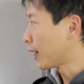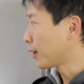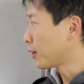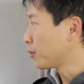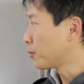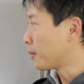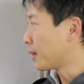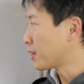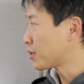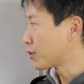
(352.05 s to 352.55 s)

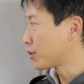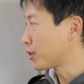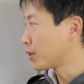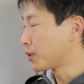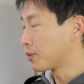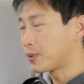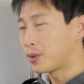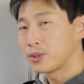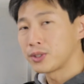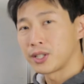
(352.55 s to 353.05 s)
You measure
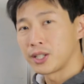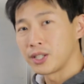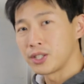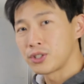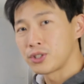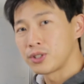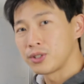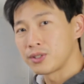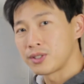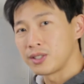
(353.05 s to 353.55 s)
the
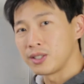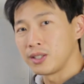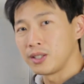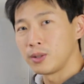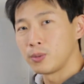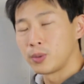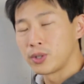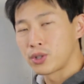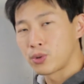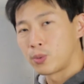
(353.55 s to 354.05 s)
voltage to
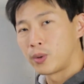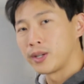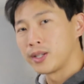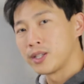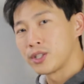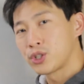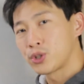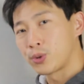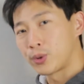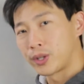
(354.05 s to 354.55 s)
see which one
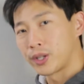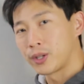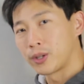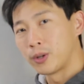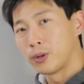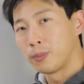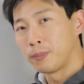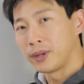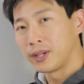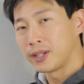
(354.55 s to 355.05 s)
is shorted
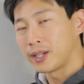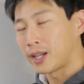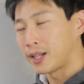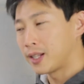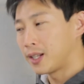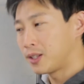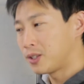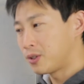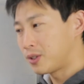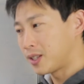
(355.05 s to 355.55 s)
open
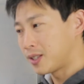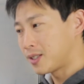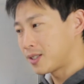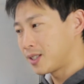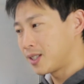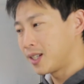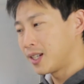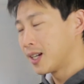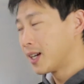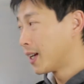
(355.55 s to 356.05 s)
and then you can
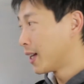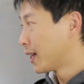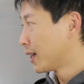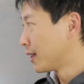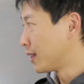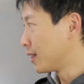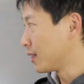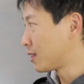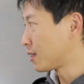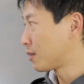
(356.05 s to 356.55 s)
see
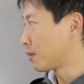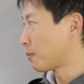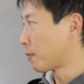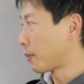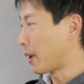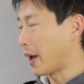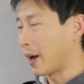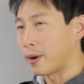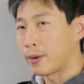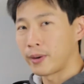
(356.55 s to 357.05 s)
this
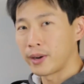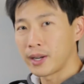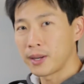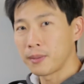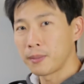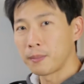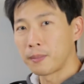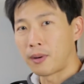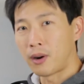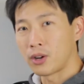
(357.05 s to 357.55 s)

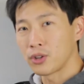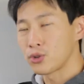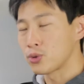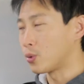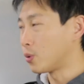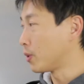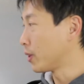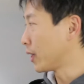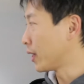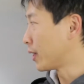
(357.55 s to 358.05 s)
array
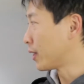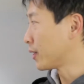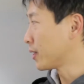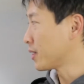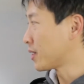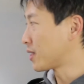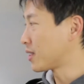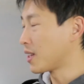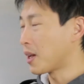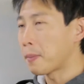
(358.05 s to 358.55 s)
module here,
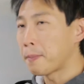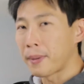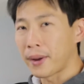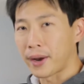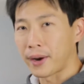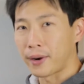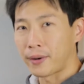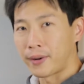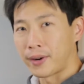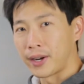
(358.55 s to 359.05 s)
this sub
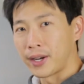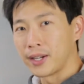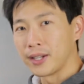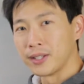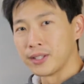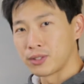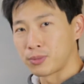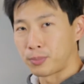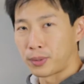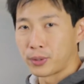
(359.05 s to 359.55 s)
array
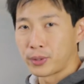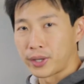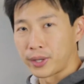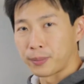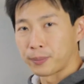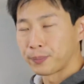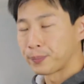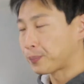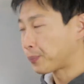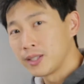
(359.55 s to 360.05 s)
is broken.